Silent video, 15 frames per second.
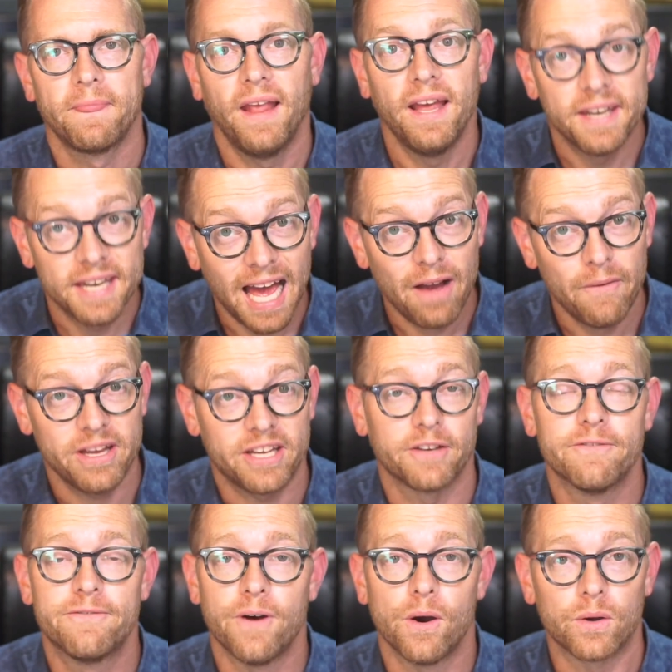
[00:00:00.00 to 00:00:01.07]
And now I
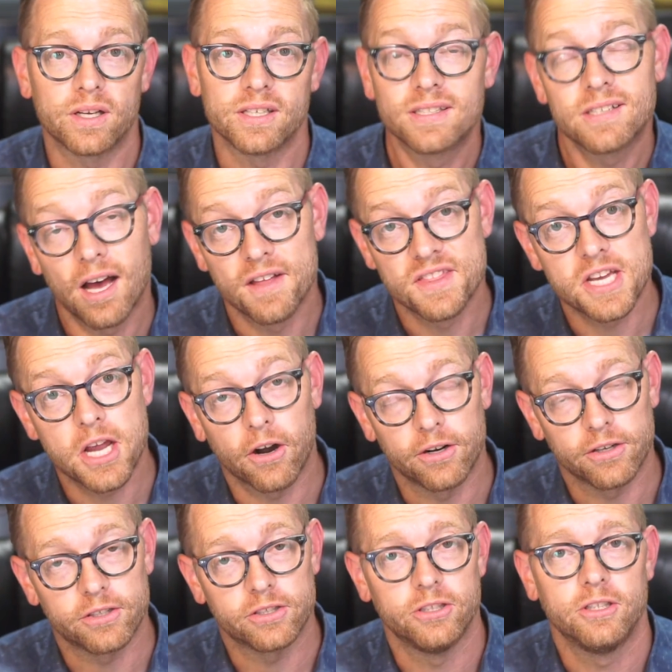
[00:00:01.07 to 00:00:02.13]
can focus on the
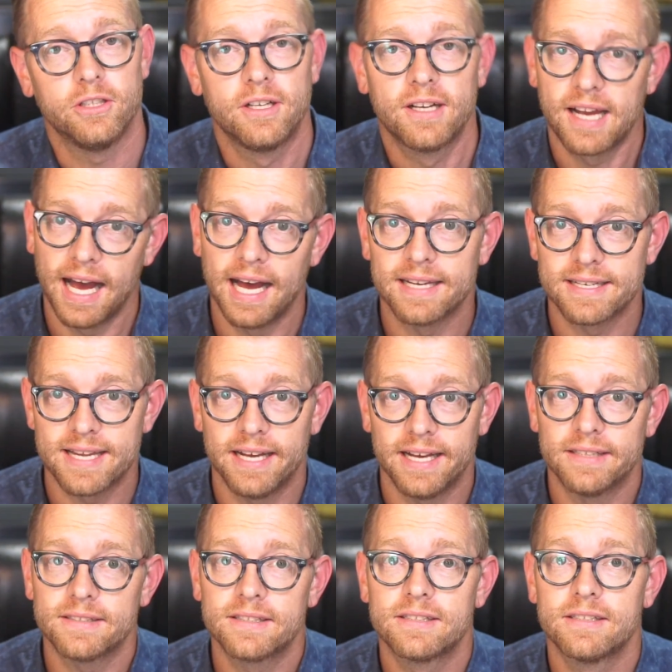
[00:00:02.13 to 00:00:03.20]
article
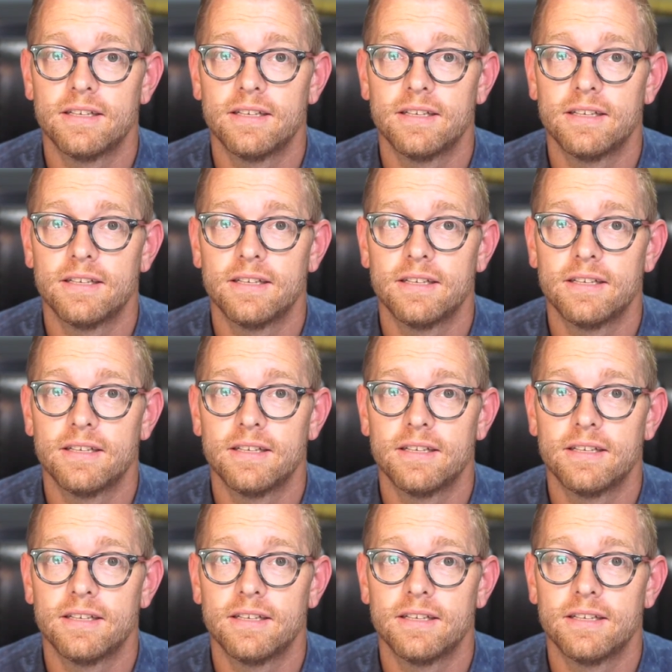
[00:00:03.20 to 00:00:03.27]
contents.